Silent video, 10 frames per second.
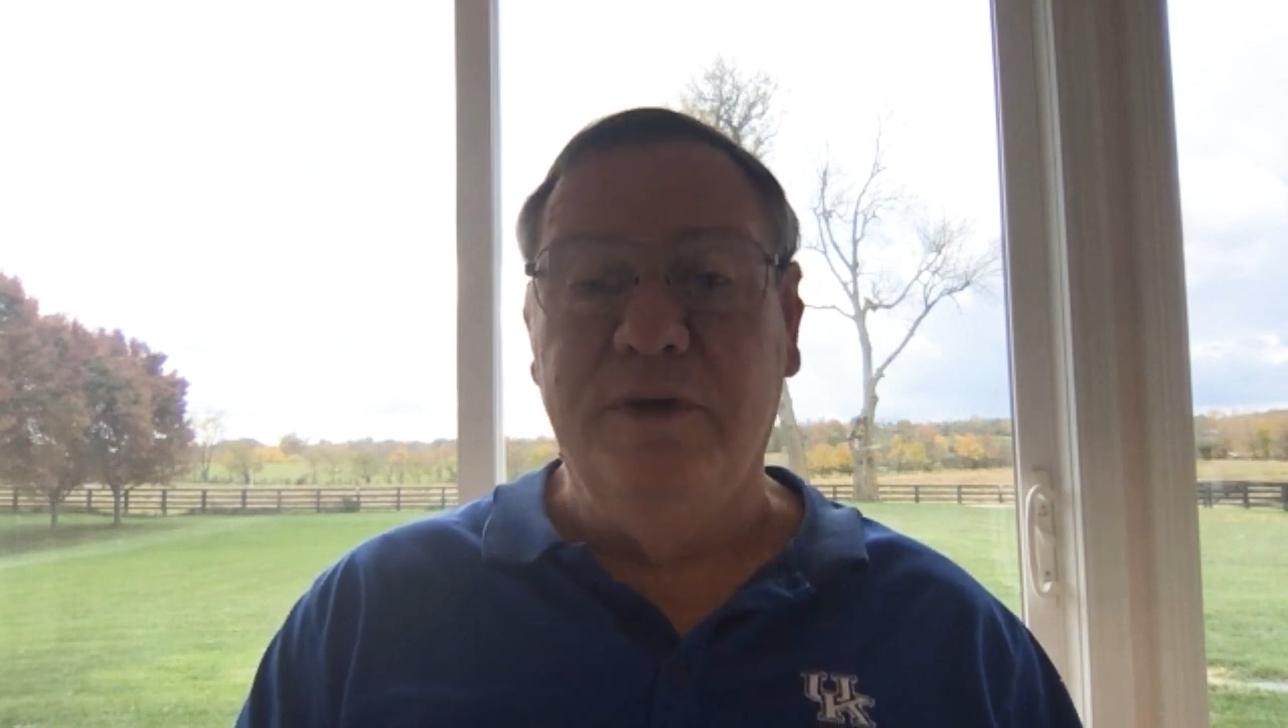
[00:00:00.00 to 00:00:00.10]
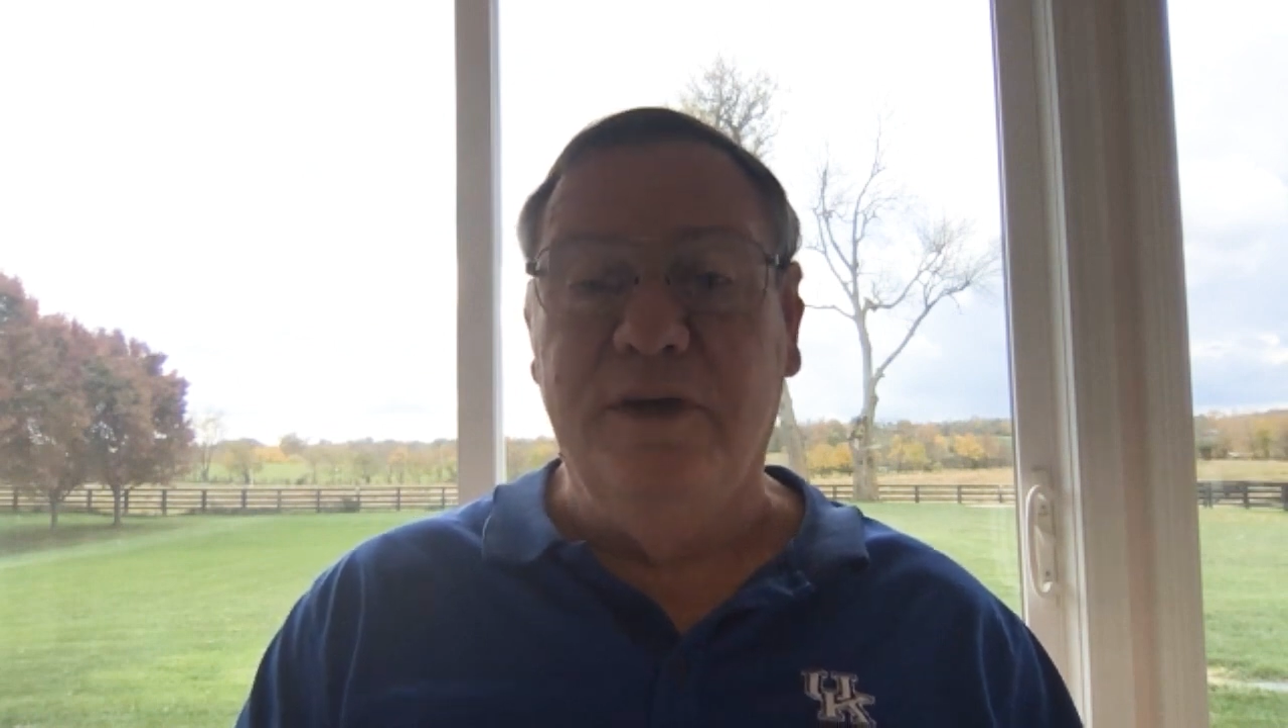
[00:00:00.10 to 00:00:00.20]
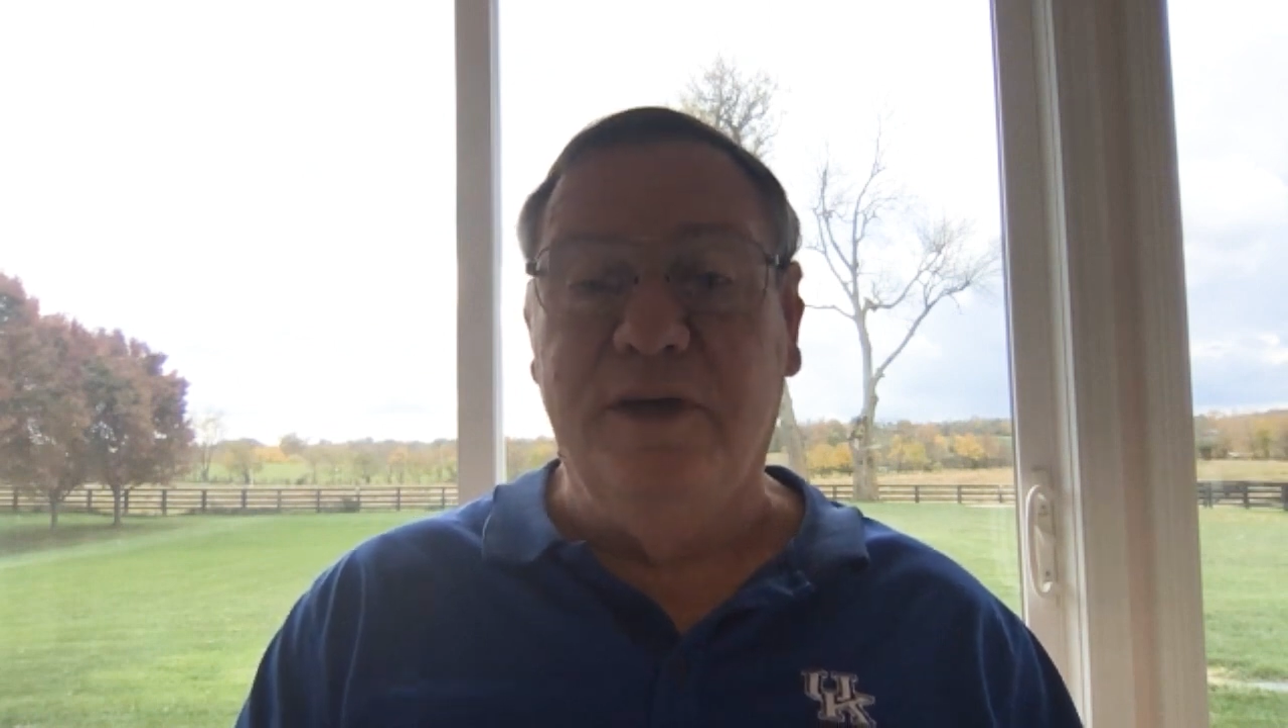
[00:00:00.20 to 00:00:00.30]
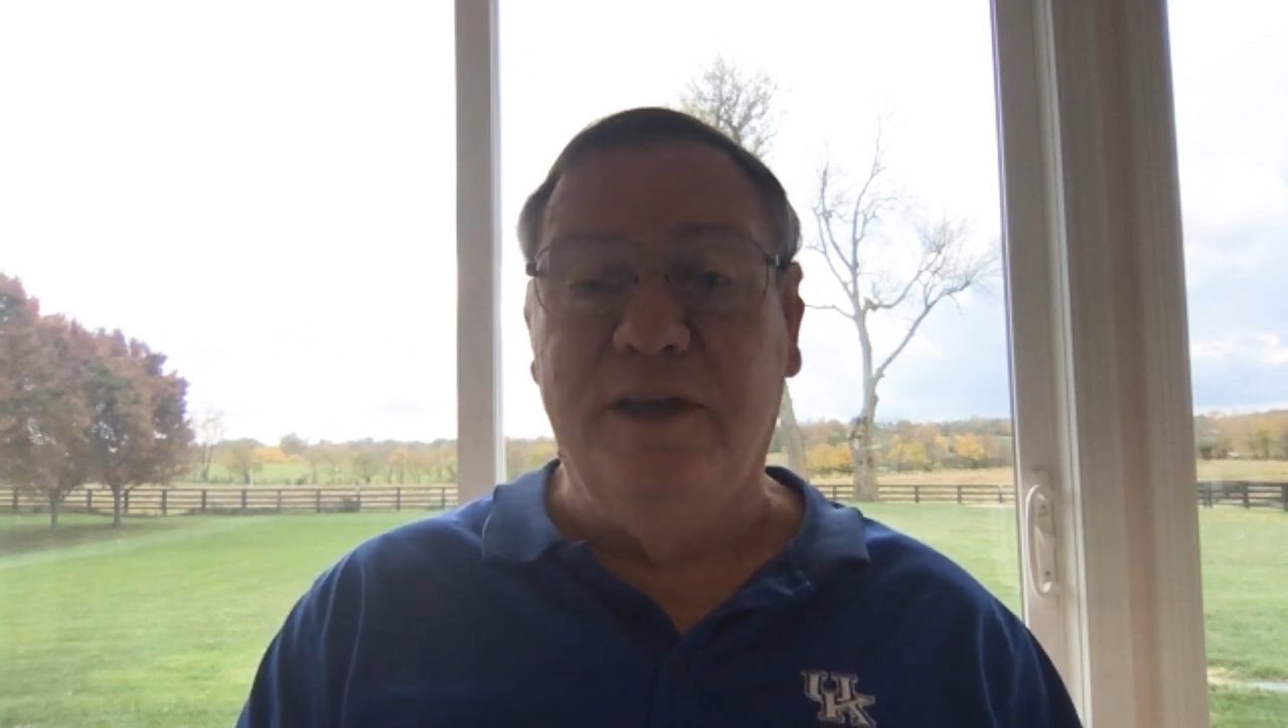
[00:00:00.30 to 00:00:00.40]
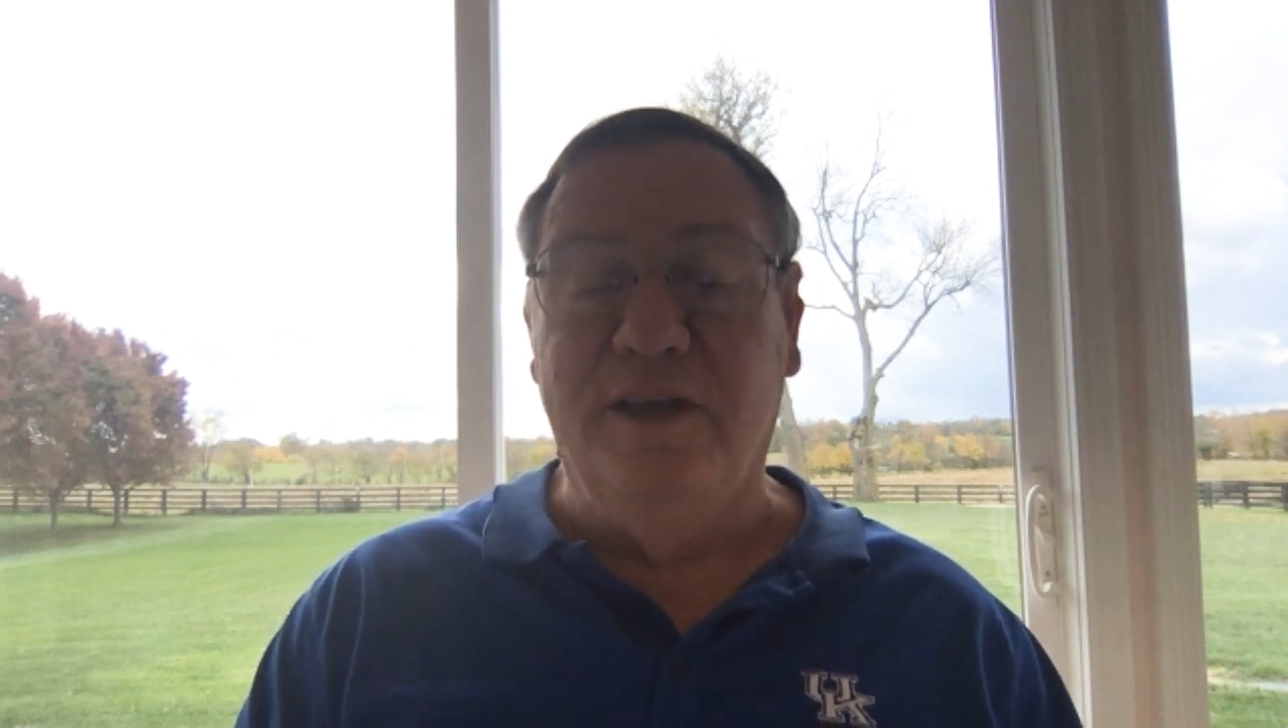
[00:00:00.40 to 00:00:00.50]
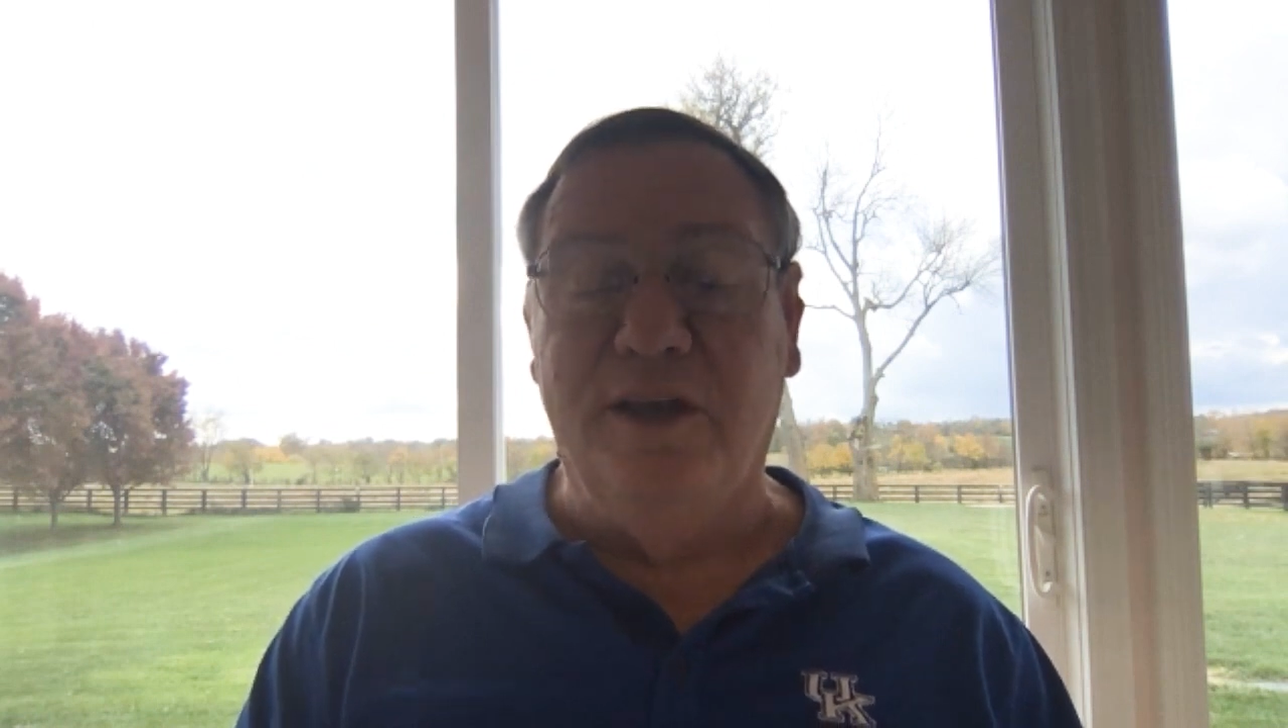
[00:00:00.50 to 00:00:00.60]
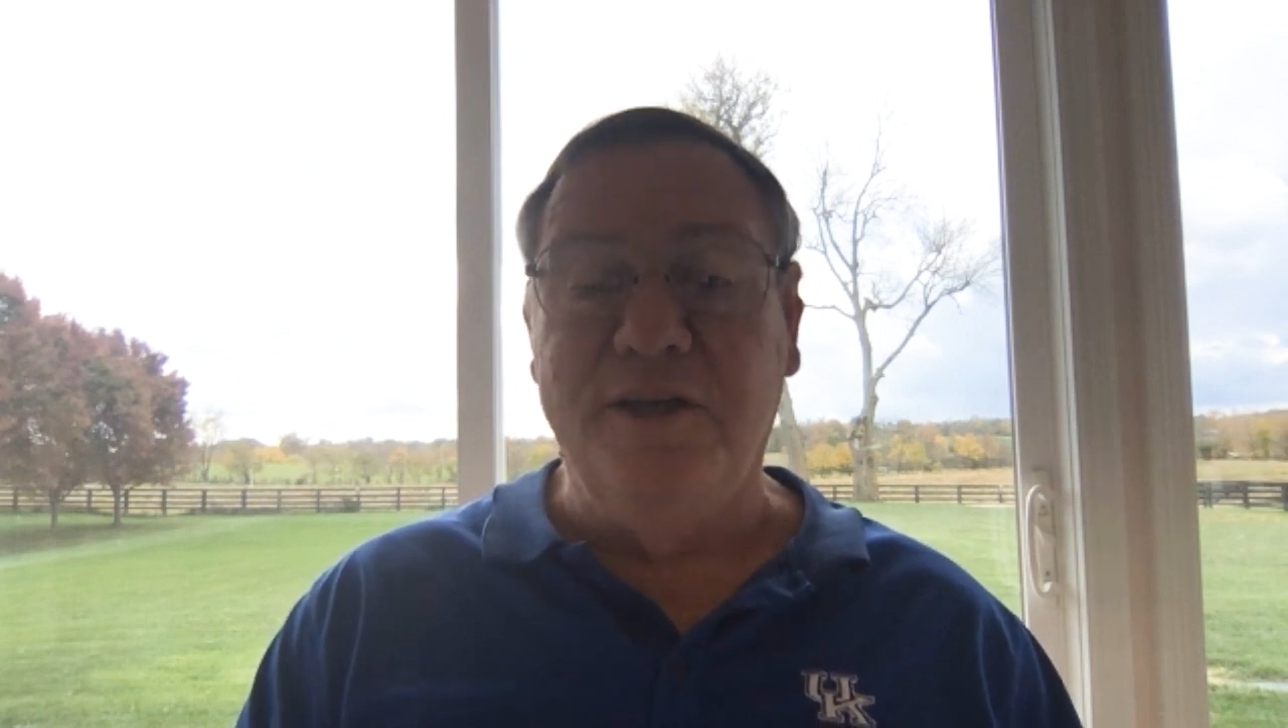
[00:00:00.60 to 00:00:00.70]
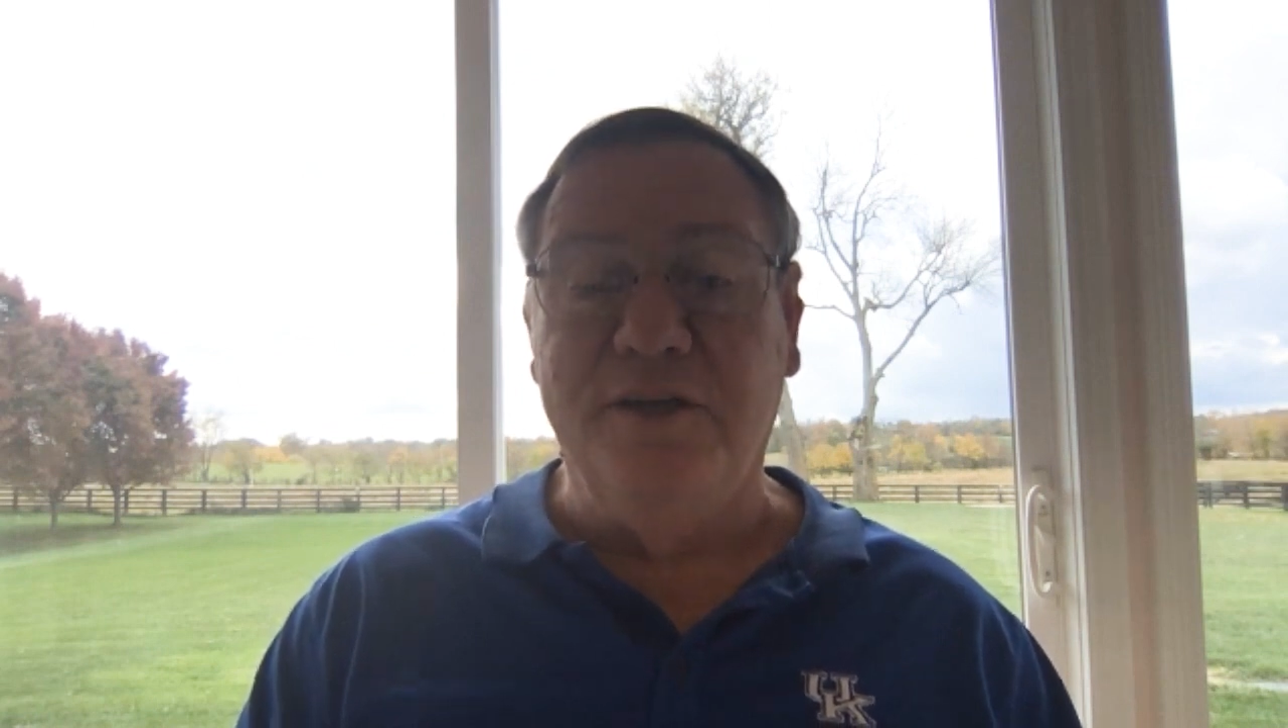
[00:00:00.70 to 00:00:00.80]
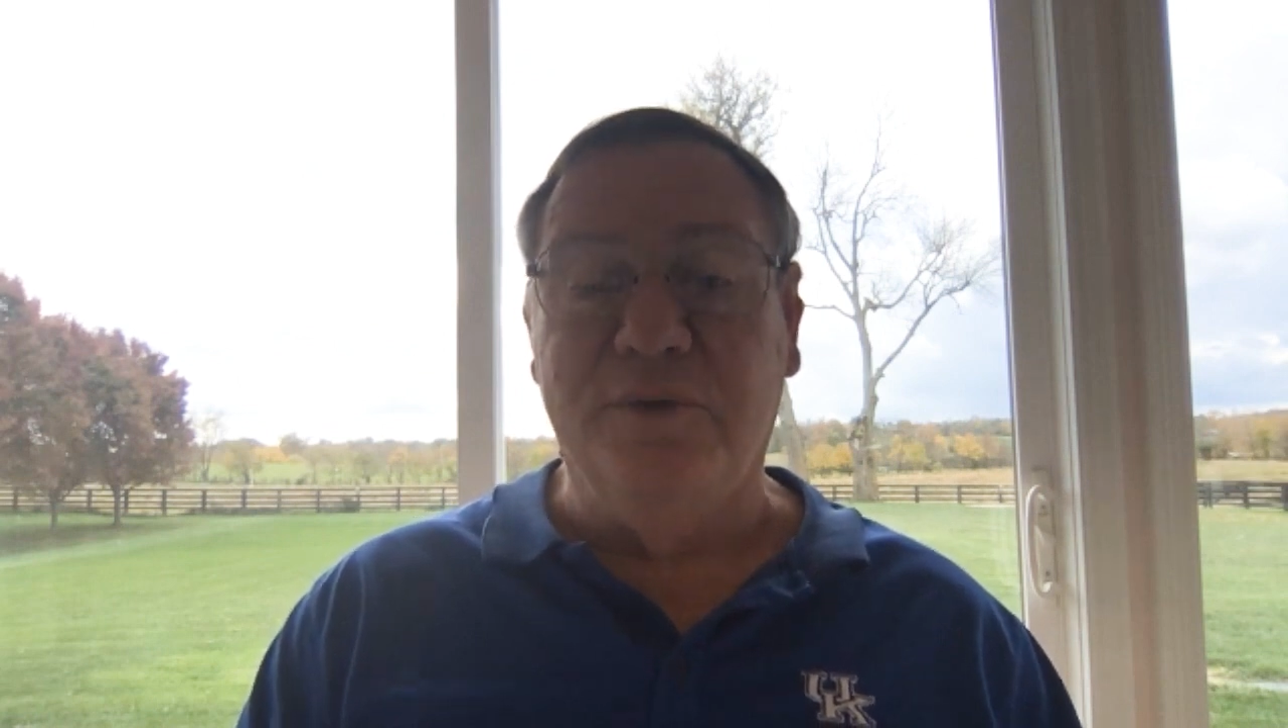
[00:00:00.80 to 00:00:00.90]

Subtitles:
and liked it